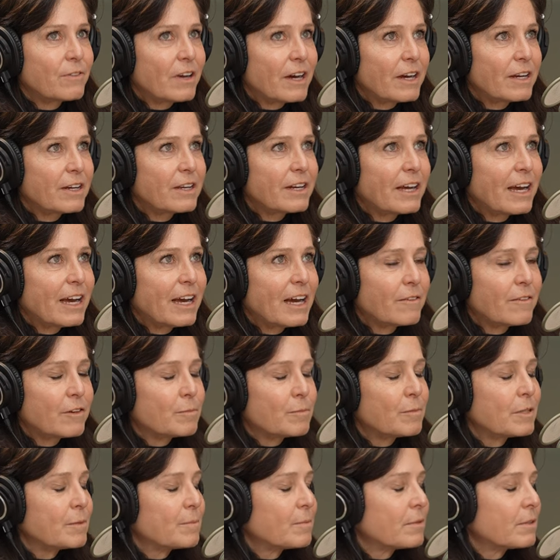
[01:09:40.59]
value to
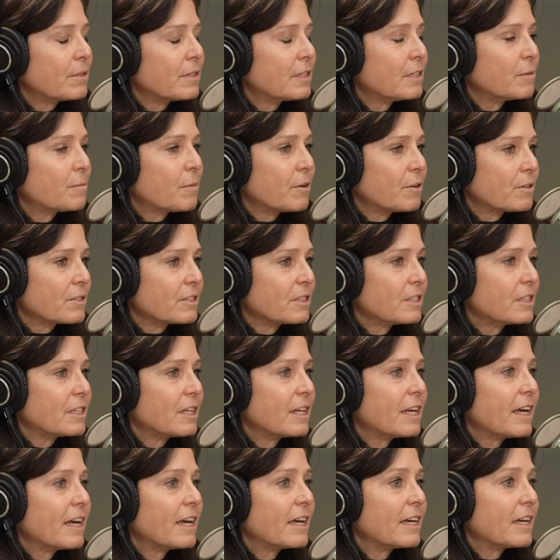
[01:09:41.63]
having people in person